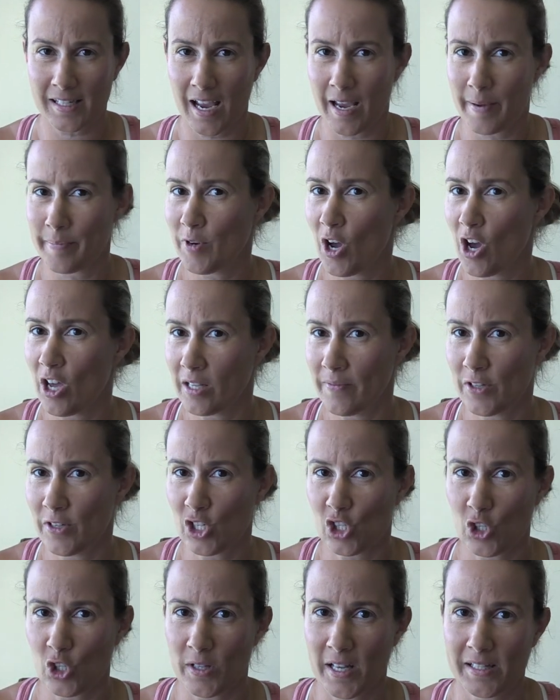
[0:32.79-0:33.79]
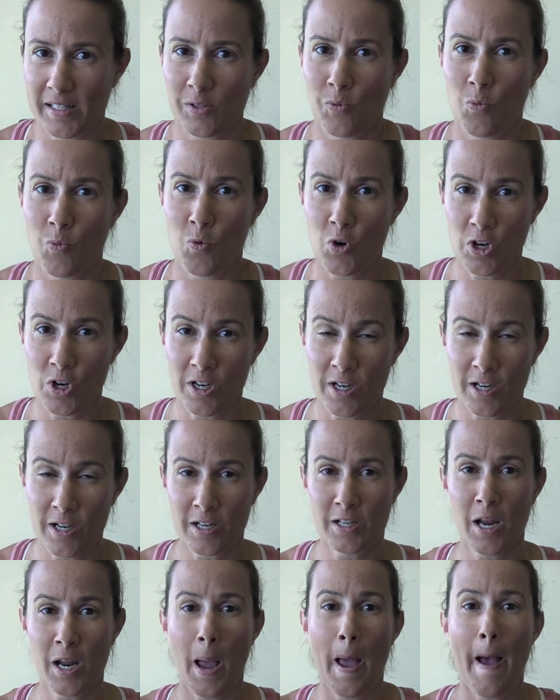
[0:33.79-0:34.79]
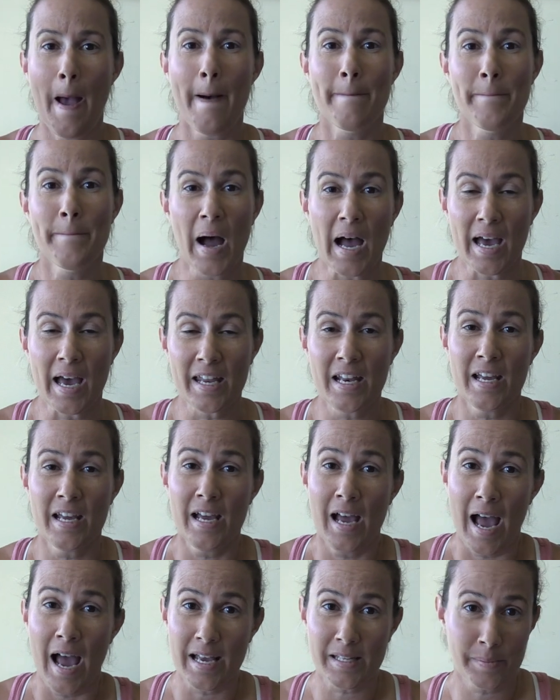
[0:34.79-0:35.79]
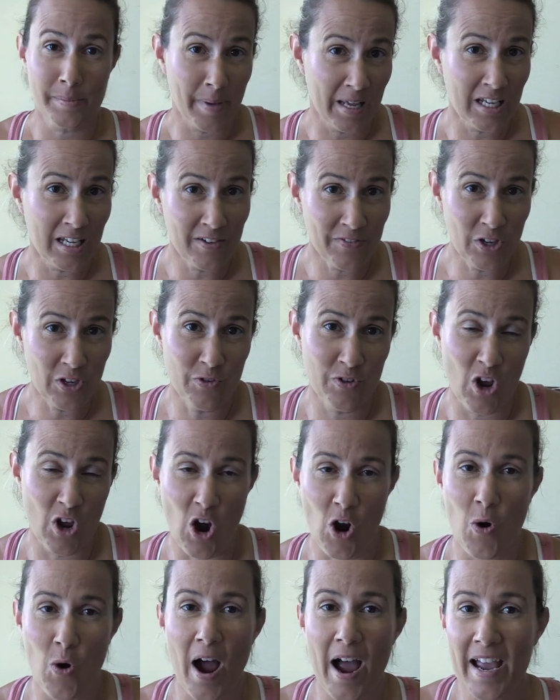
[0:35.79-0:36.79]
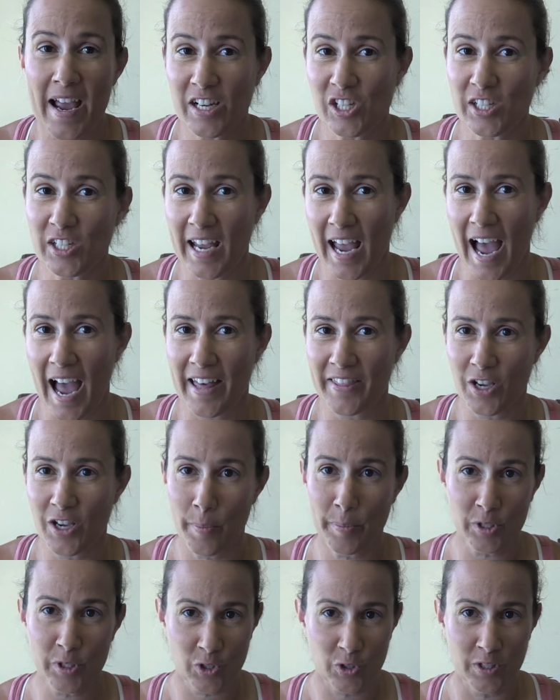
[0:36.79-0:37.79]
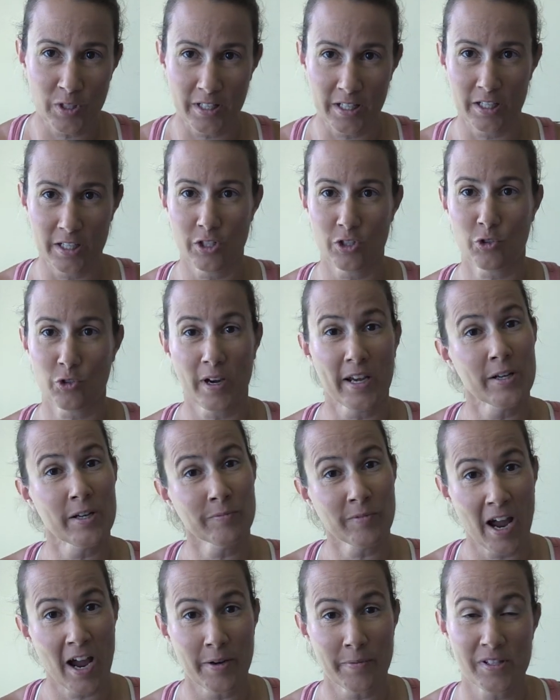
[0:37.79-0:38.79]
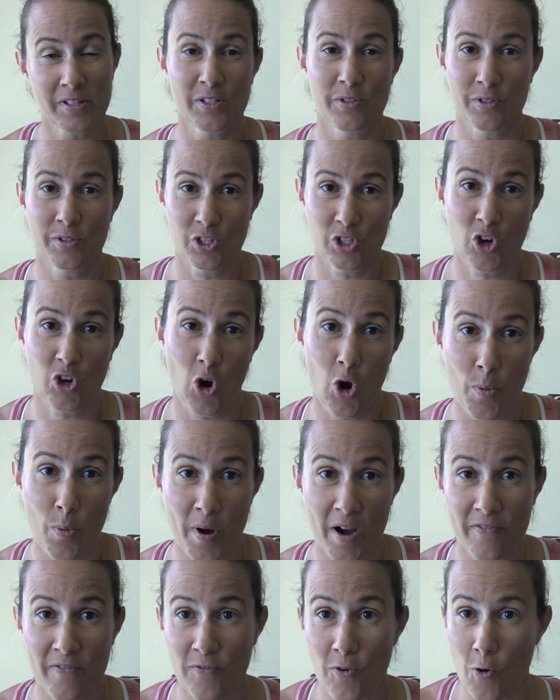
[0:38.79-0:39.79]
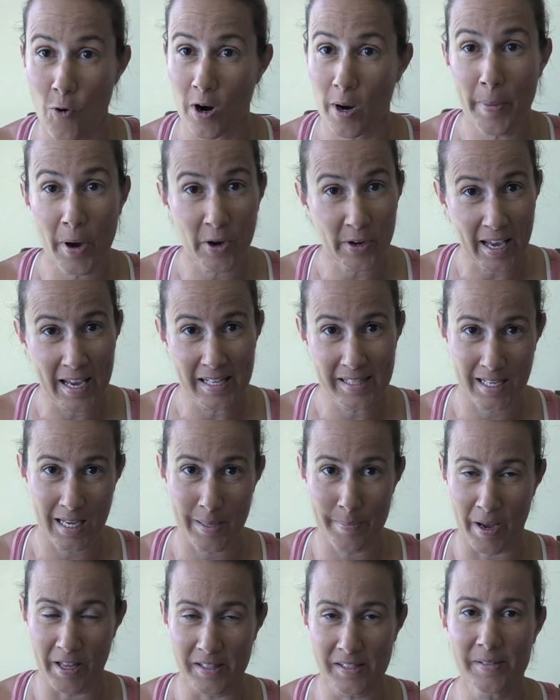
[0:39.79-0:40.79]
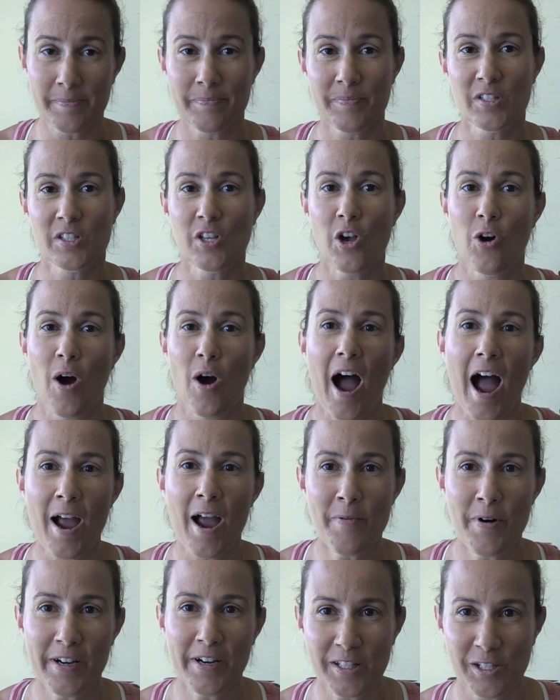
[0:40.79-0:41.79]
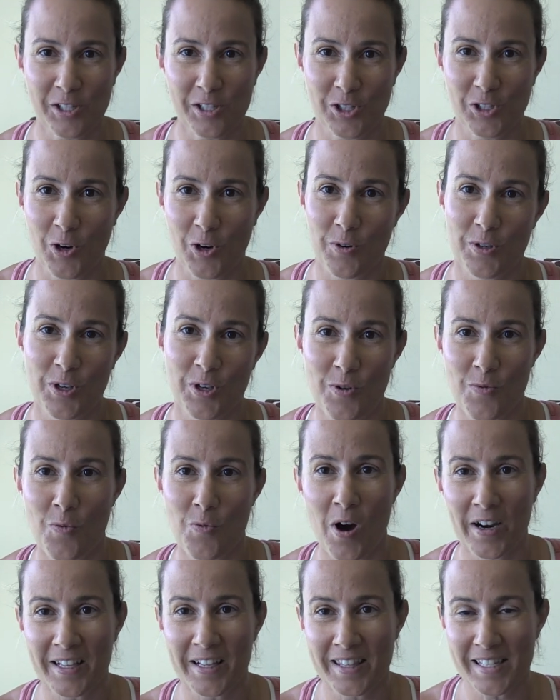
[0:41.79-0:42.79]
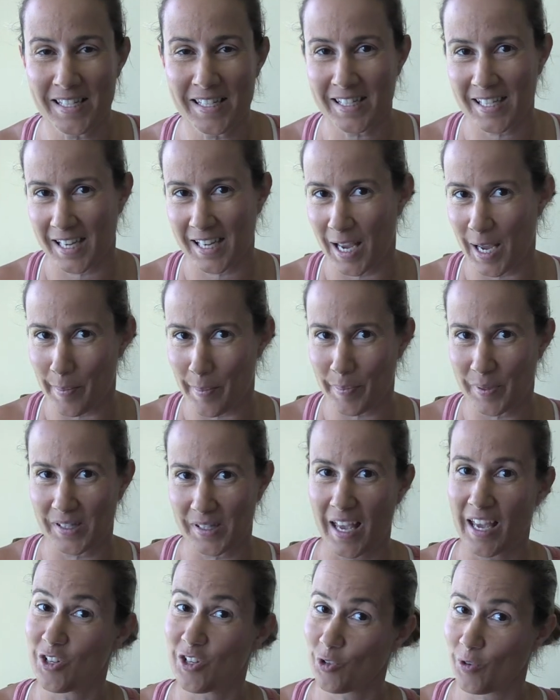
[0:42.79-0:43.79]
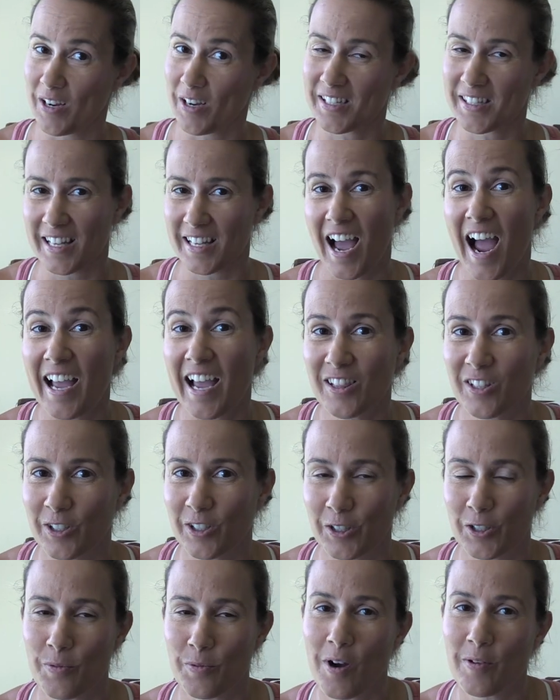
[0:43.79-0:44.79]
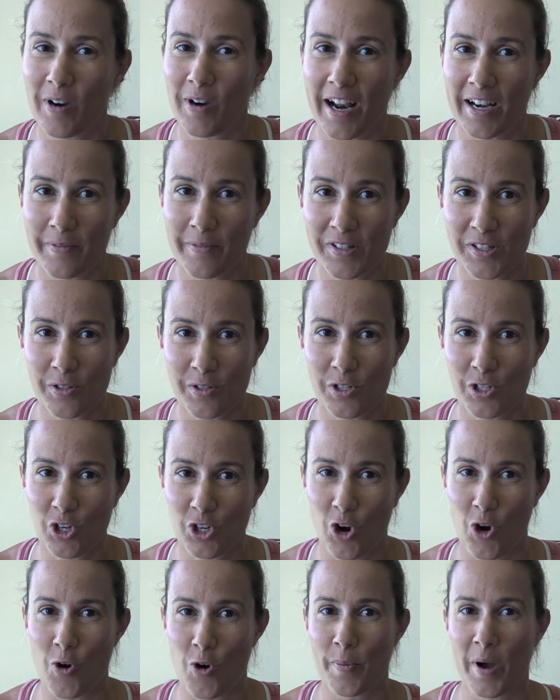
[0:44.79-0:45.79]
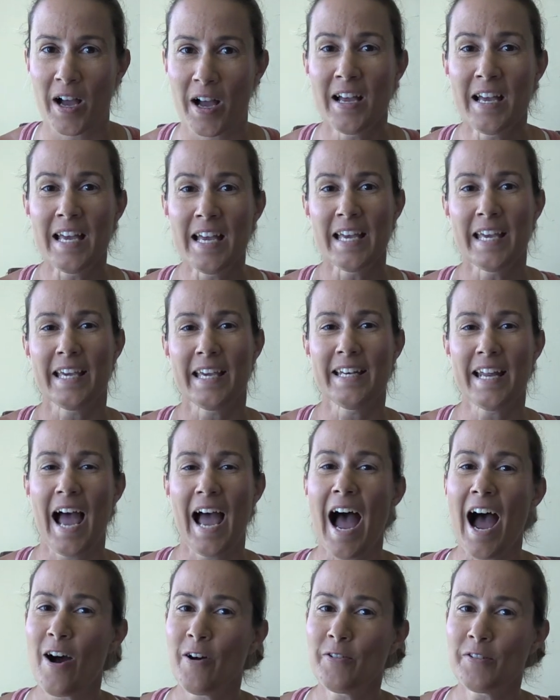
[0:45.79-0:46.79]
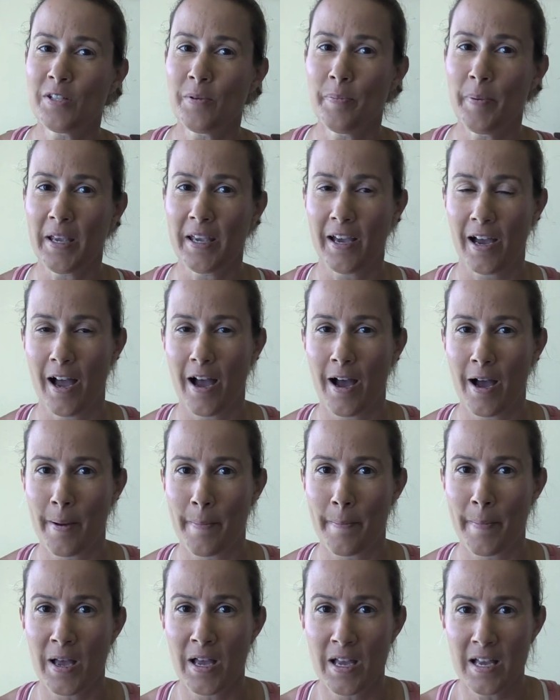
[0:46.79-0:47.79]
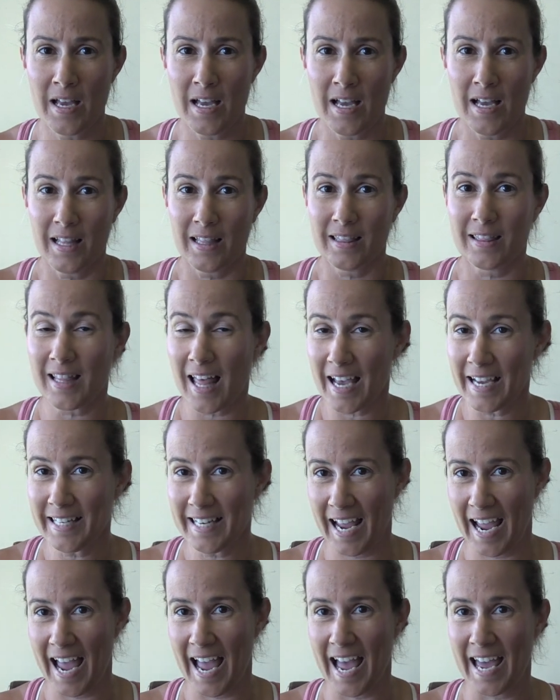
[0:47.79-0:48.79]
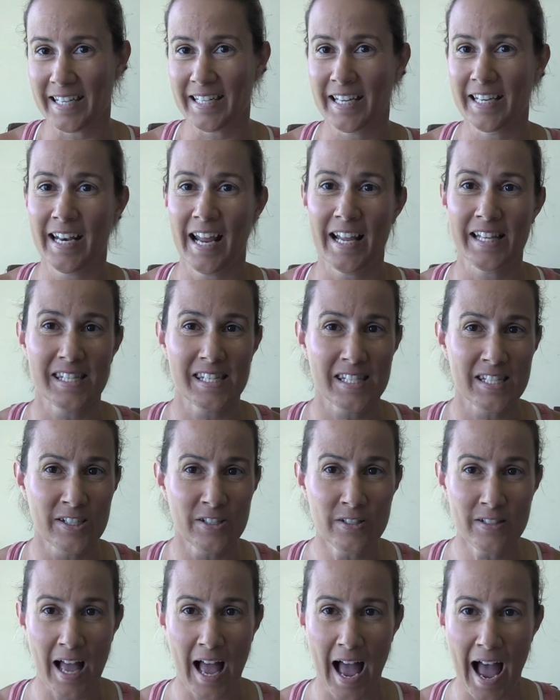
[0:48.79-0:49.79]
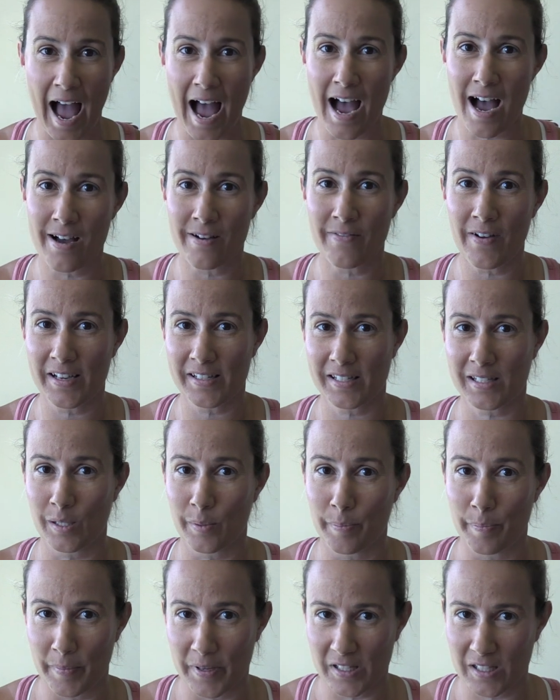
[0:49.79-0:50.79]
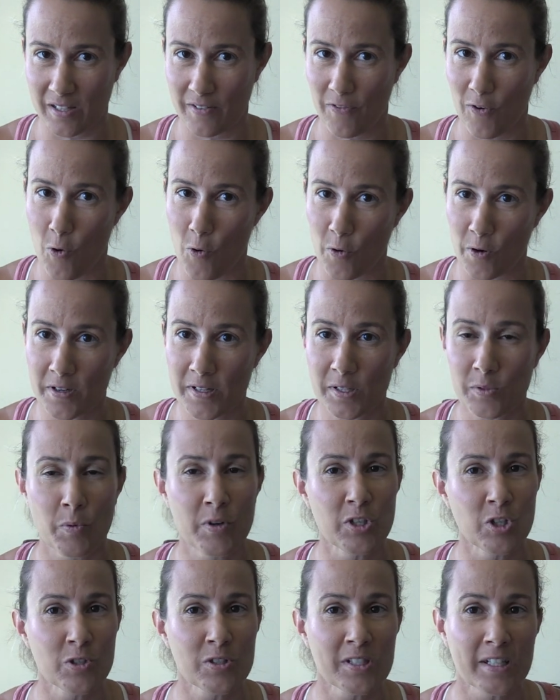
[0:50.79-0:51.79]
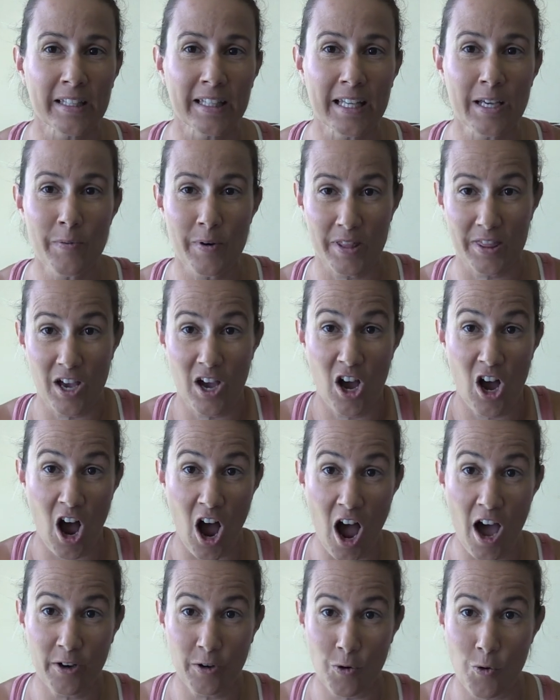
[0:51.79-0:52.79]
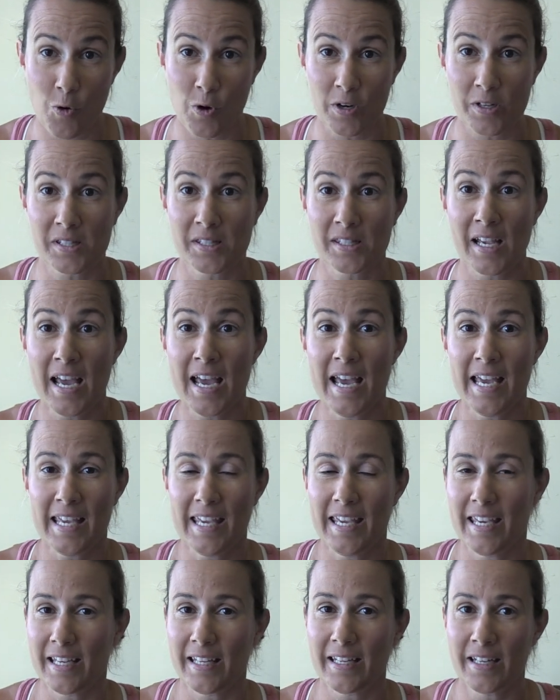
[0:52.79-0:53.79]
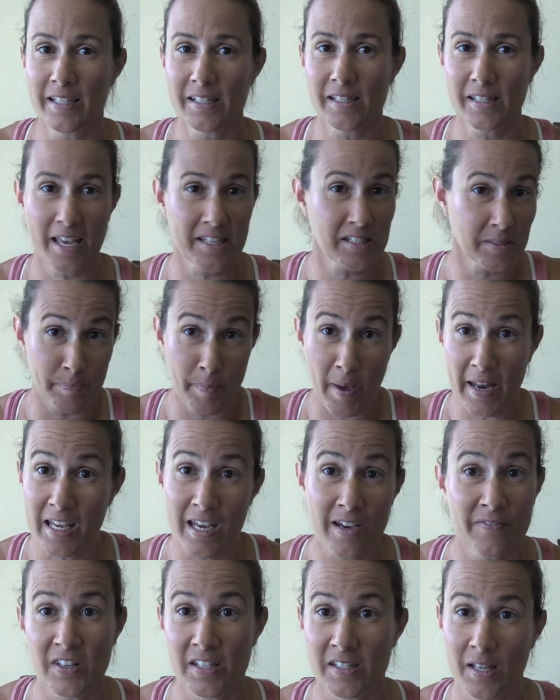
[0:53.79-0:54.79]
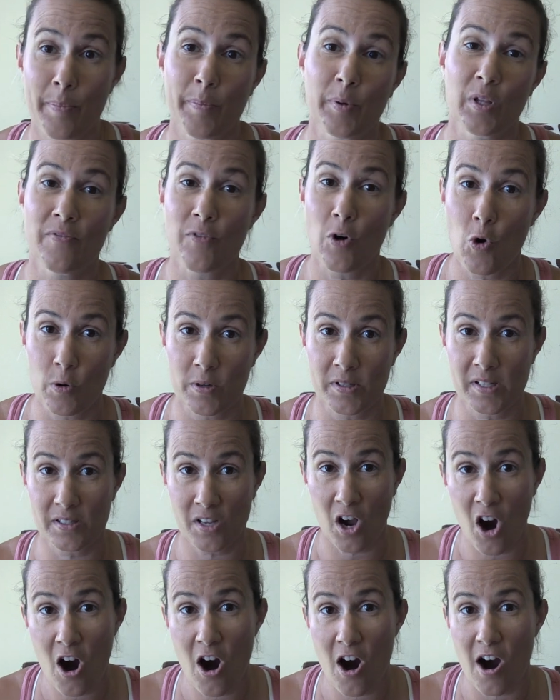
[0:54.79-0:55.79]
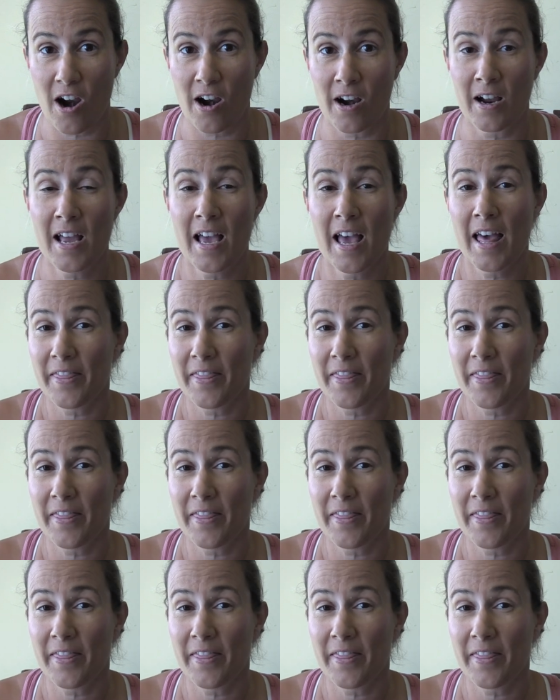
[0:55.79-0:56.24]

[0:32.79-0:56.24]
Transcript: I'm not even sure that's a word, but as many of you know, I actually had the opportunity to train and ride with Susan Jaccoma for about eighteen months. So I wanted to show you one of the tips and tricks that I learned while riding with Susan Jaccoma in how to become light-handed and still have a submissive horse when you're dealing with a hot horse, in as many of these upper level horses are.